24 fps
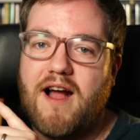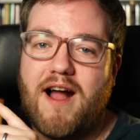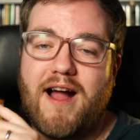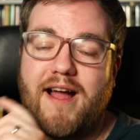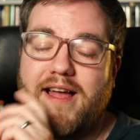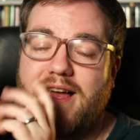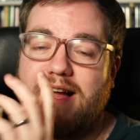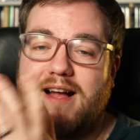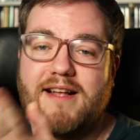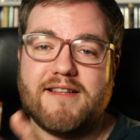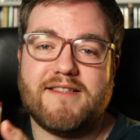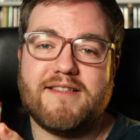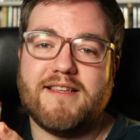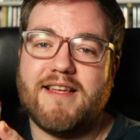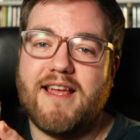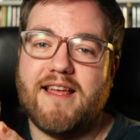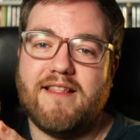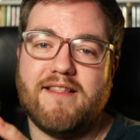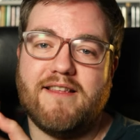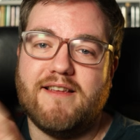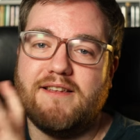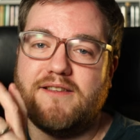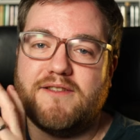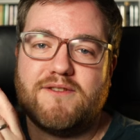I had to
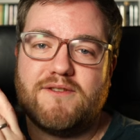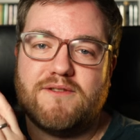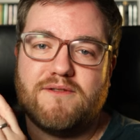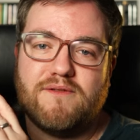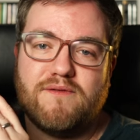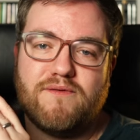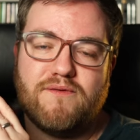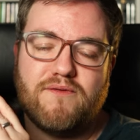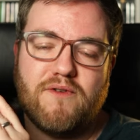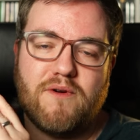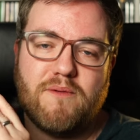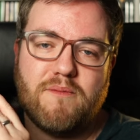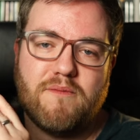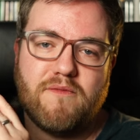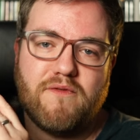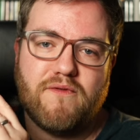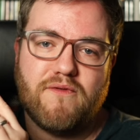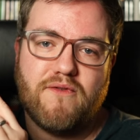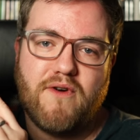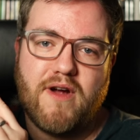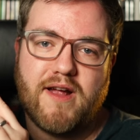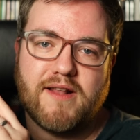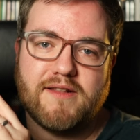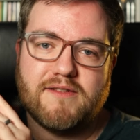get this from
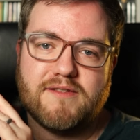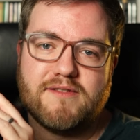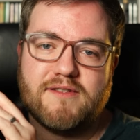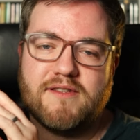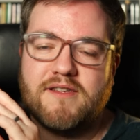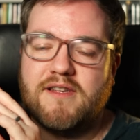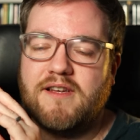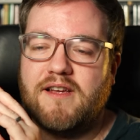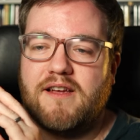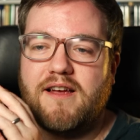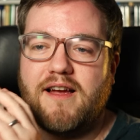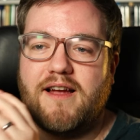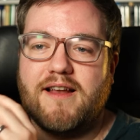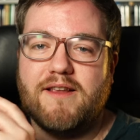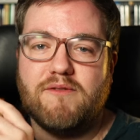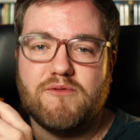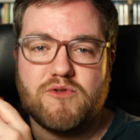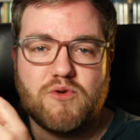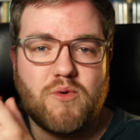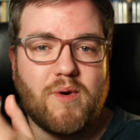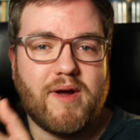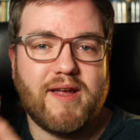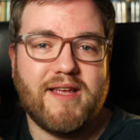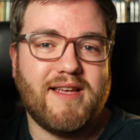France, and it was
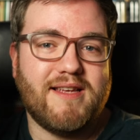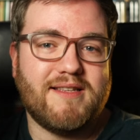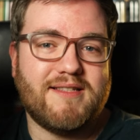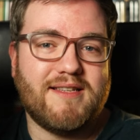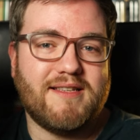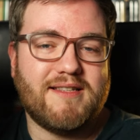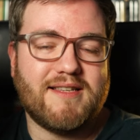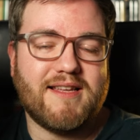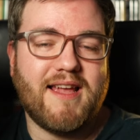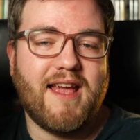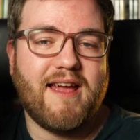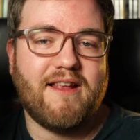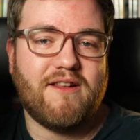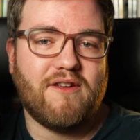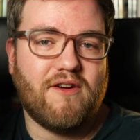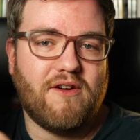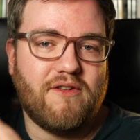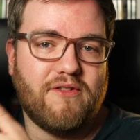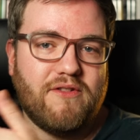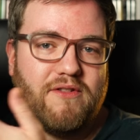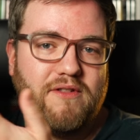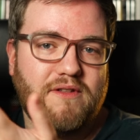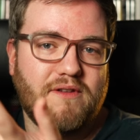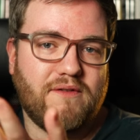quite easy to get
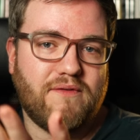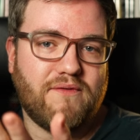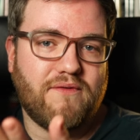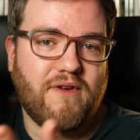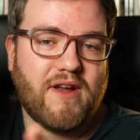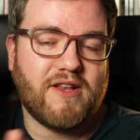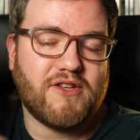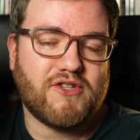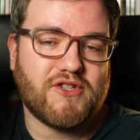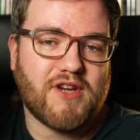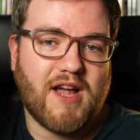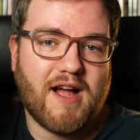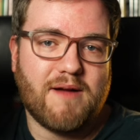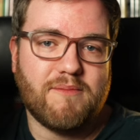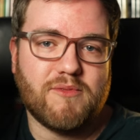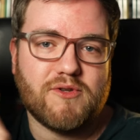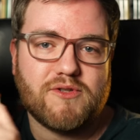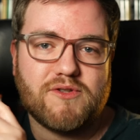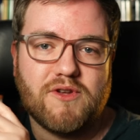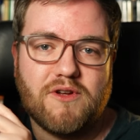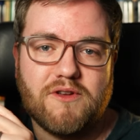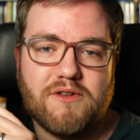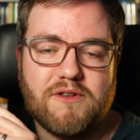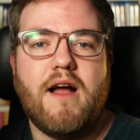on the French
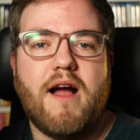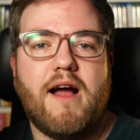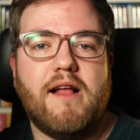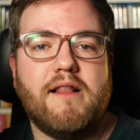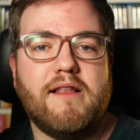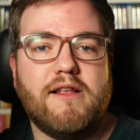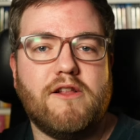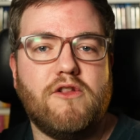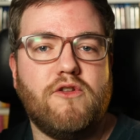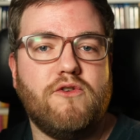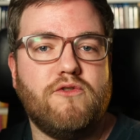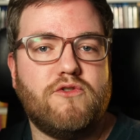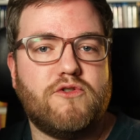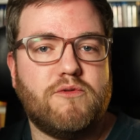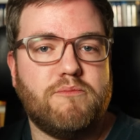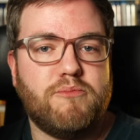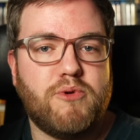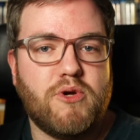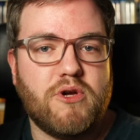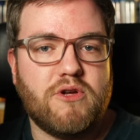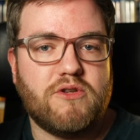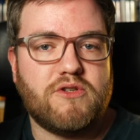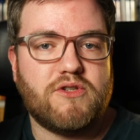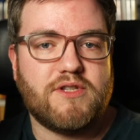Amazon. I'll include some
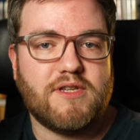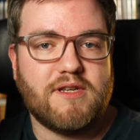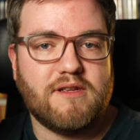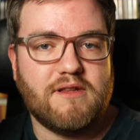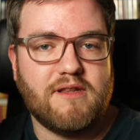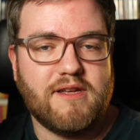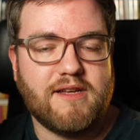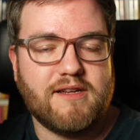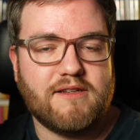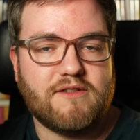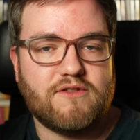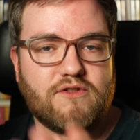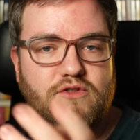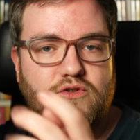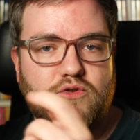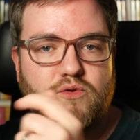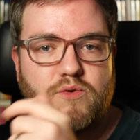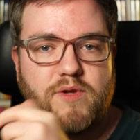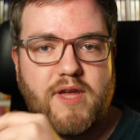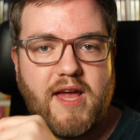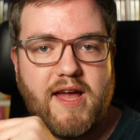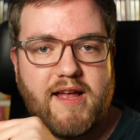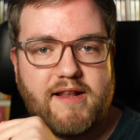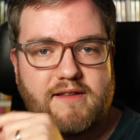purchasing links to
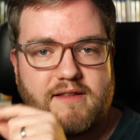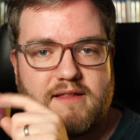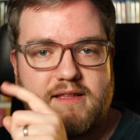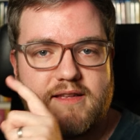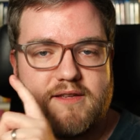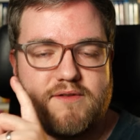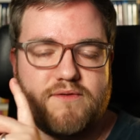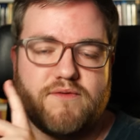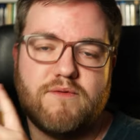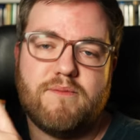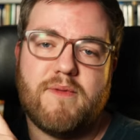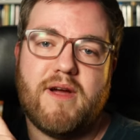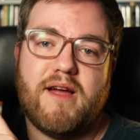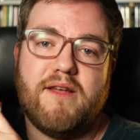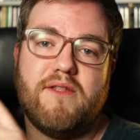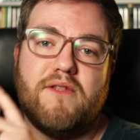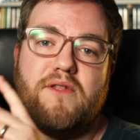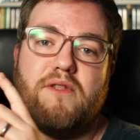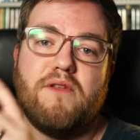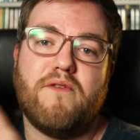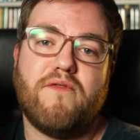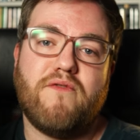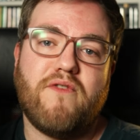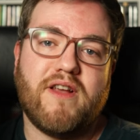get this from either
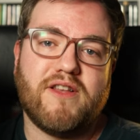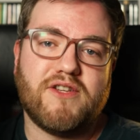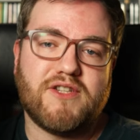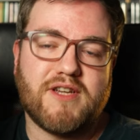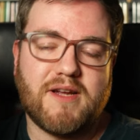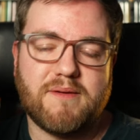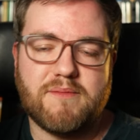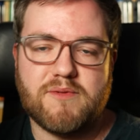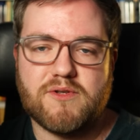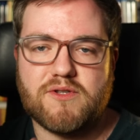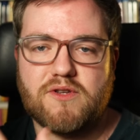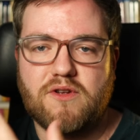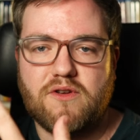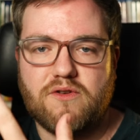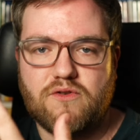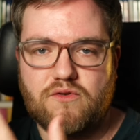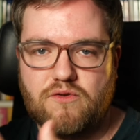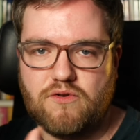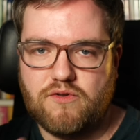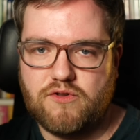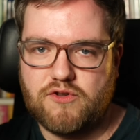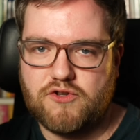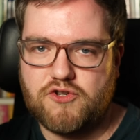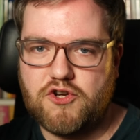the French Amazon
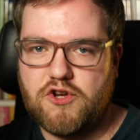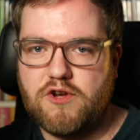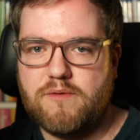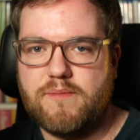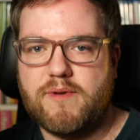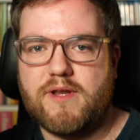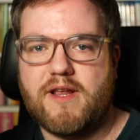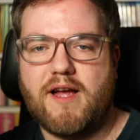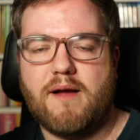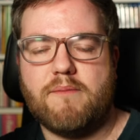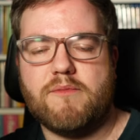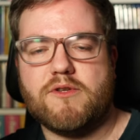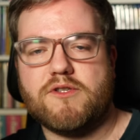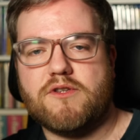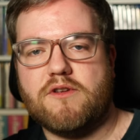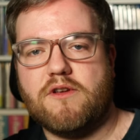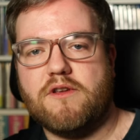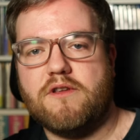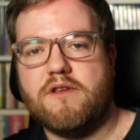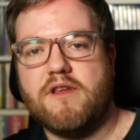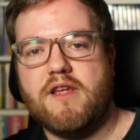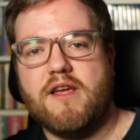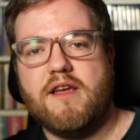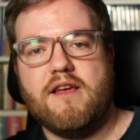or the German
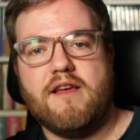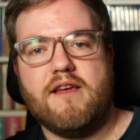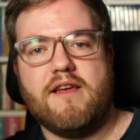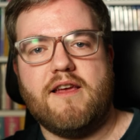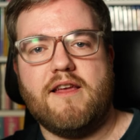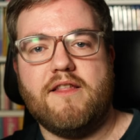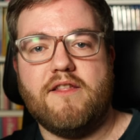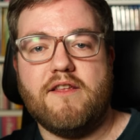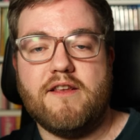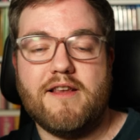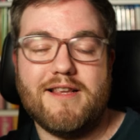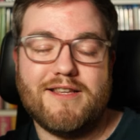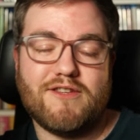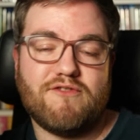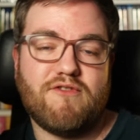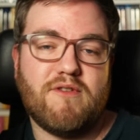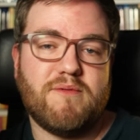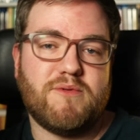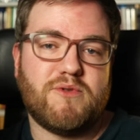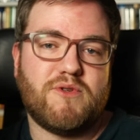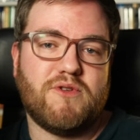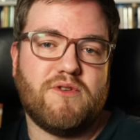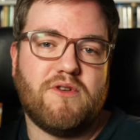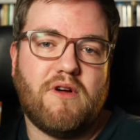Amazon in the
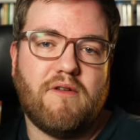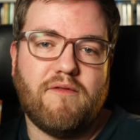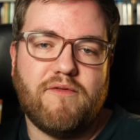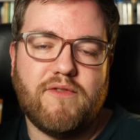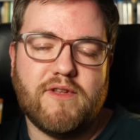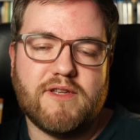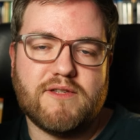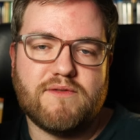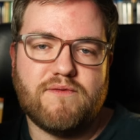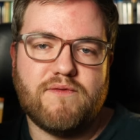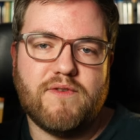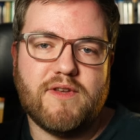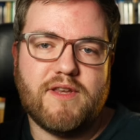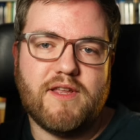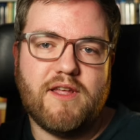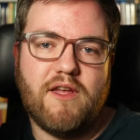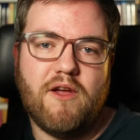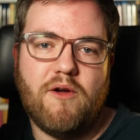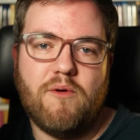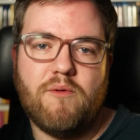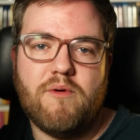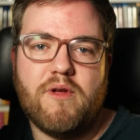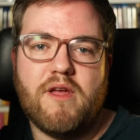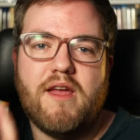description of this
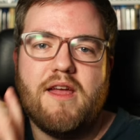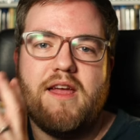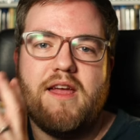video.